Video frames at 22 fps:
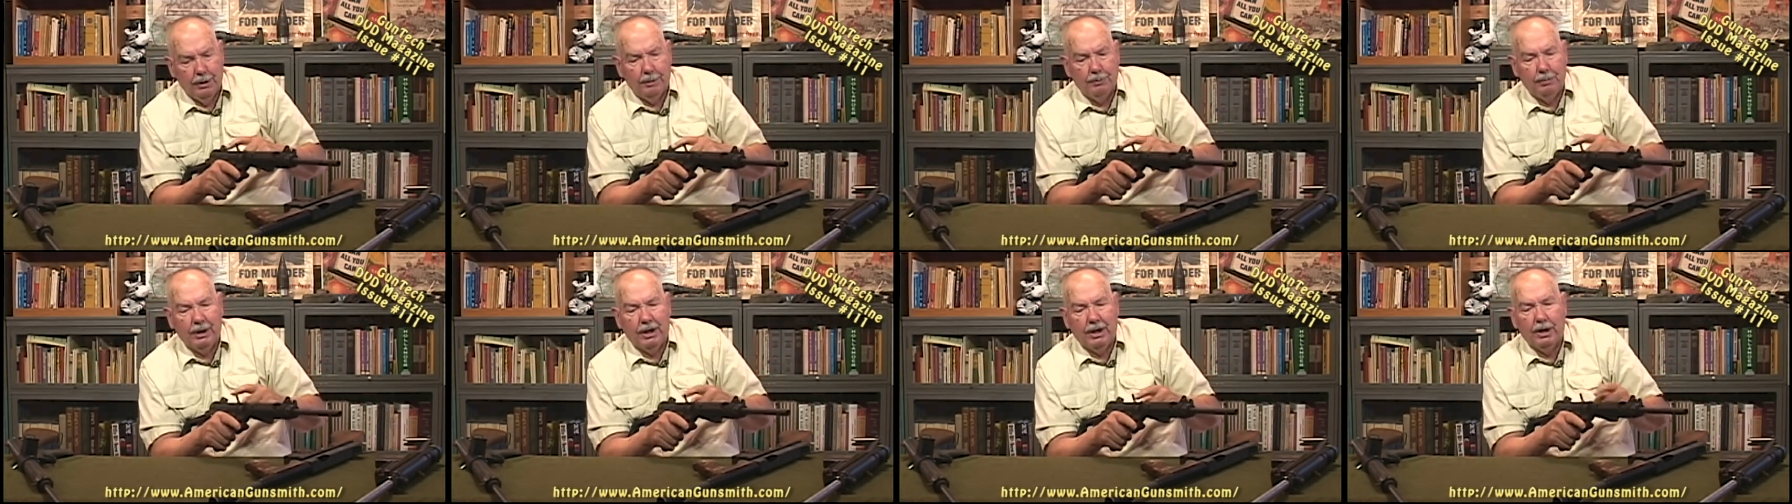
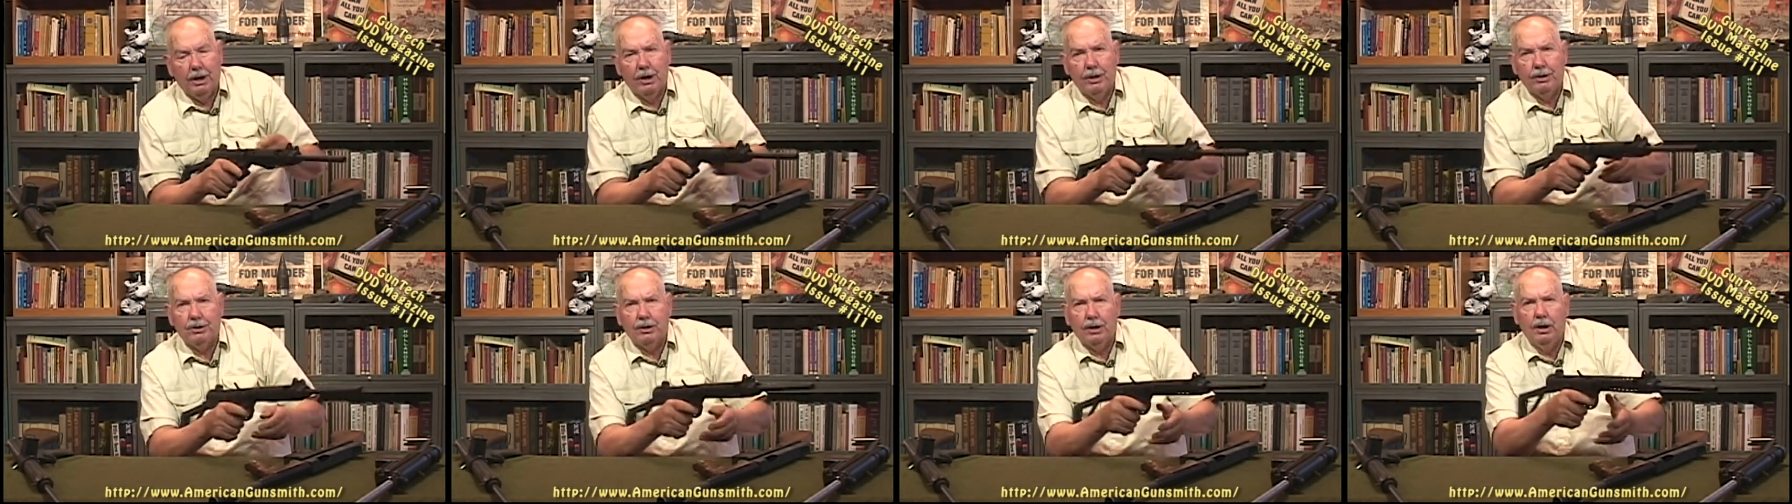
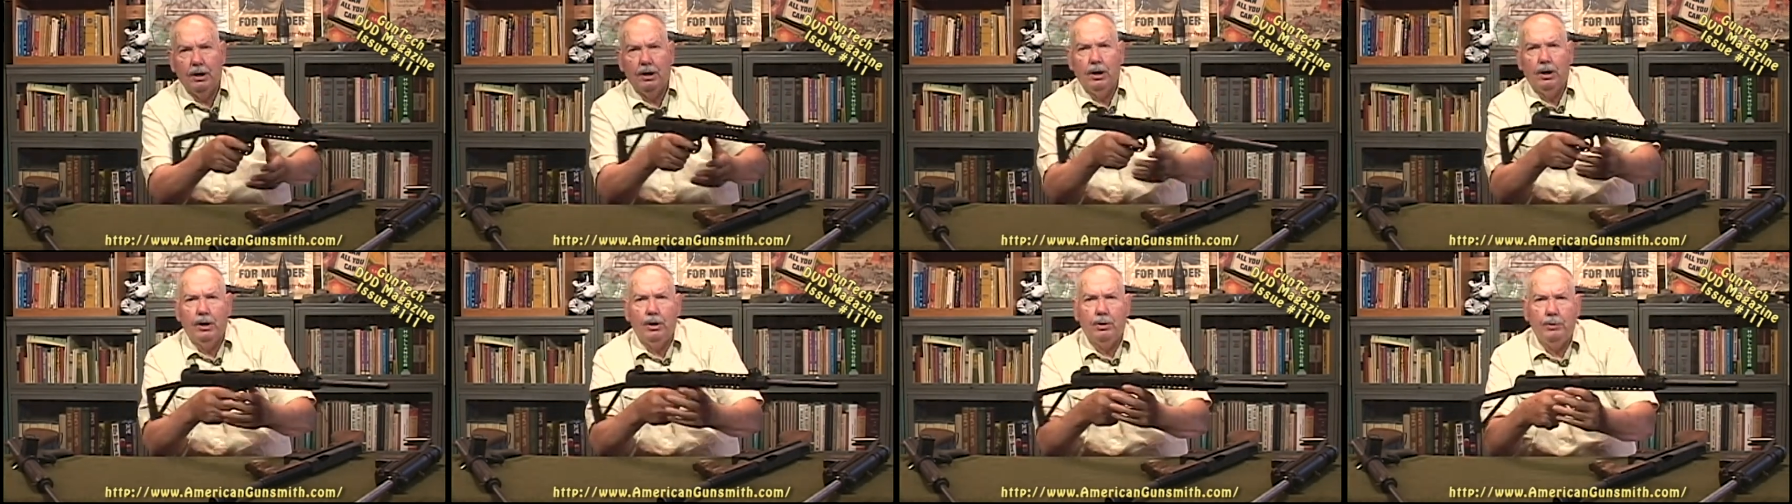because
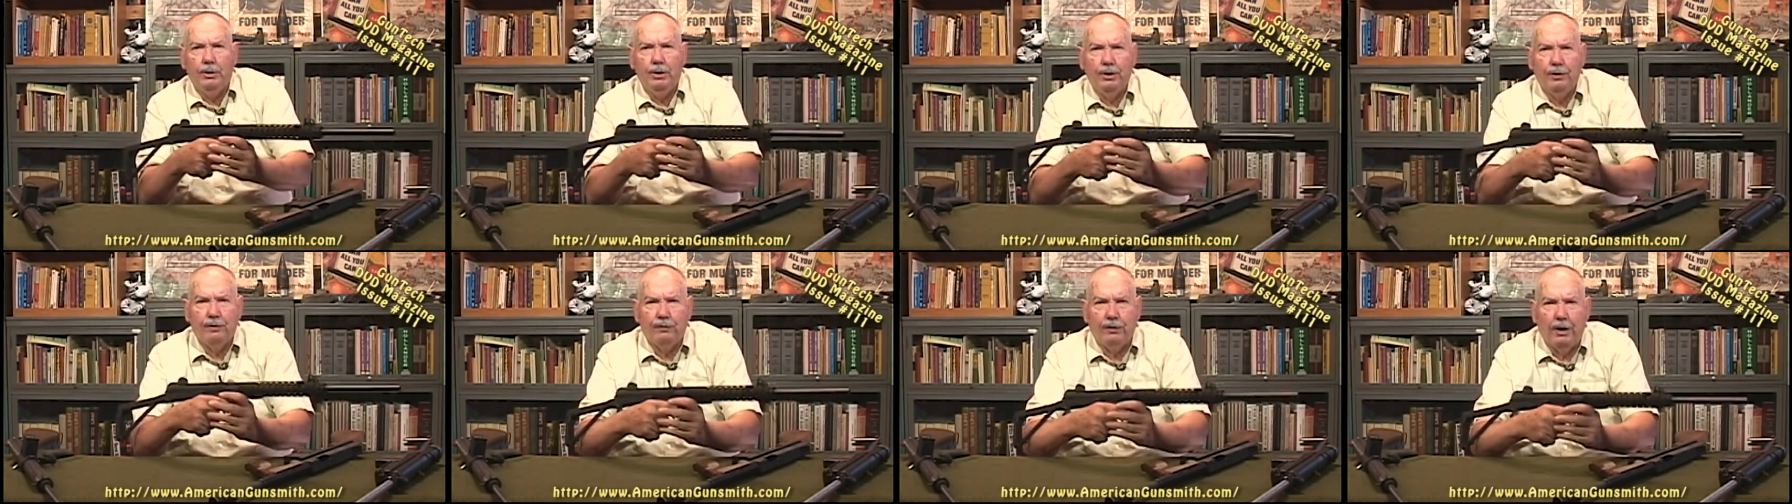
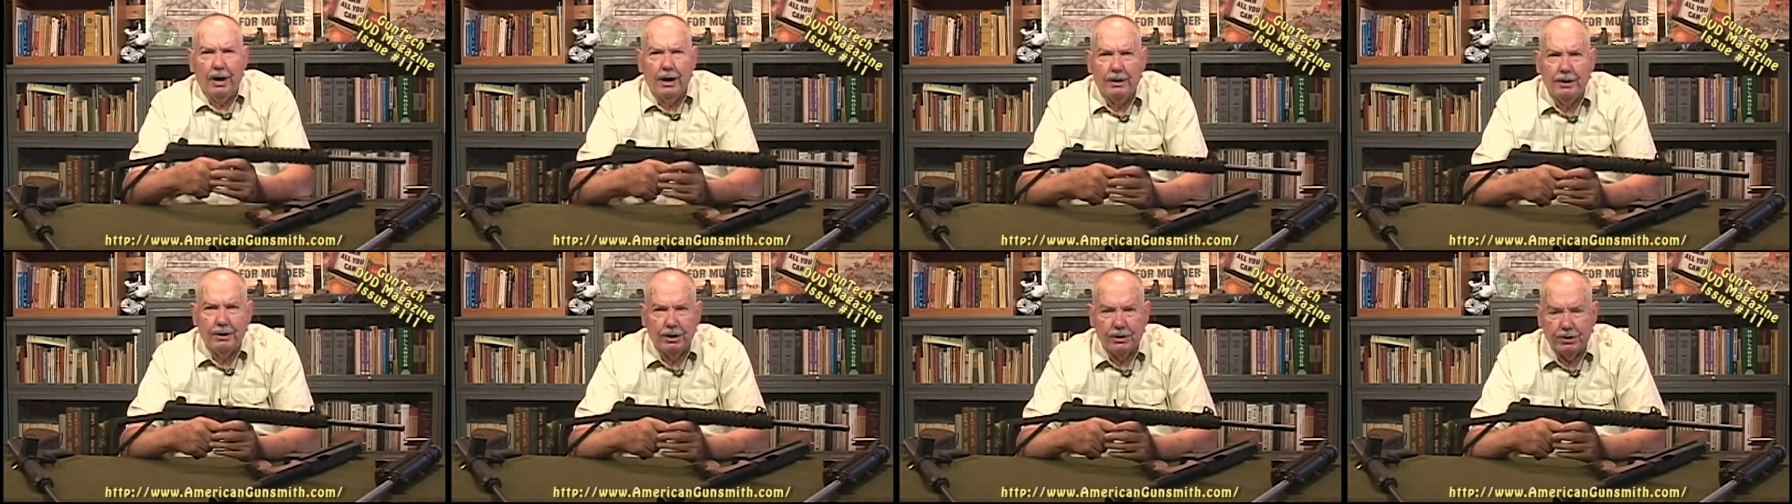when you
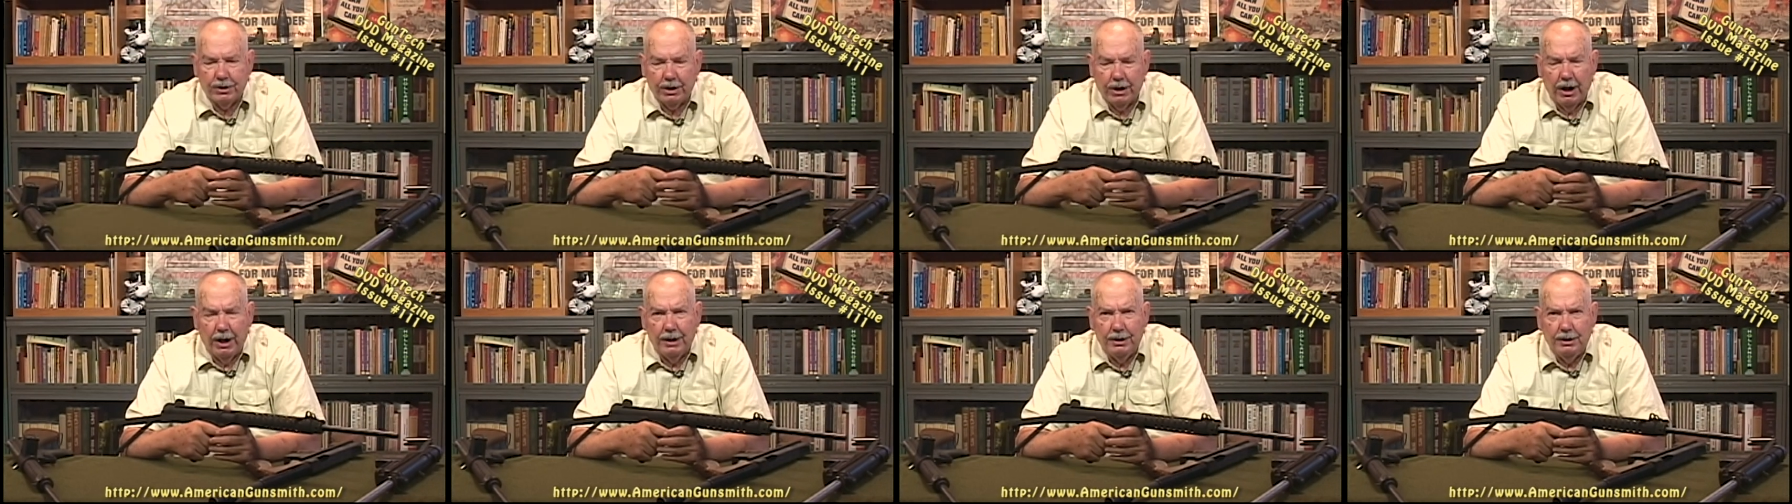fire this
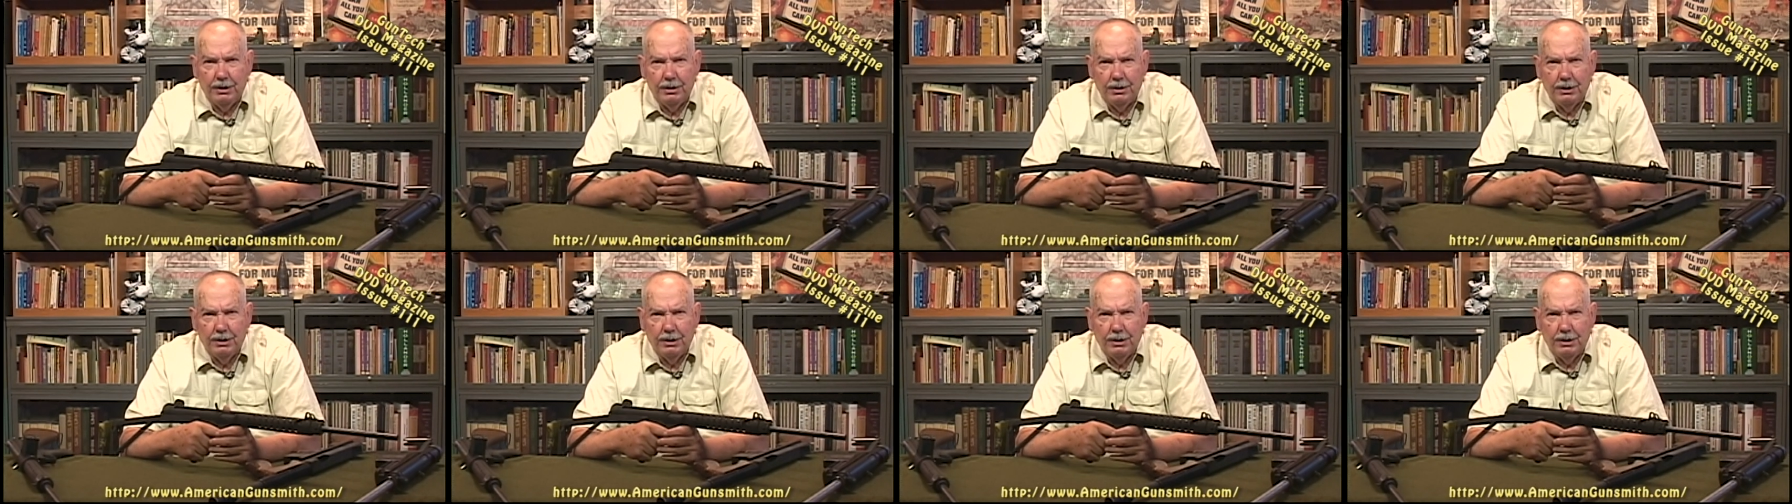gun,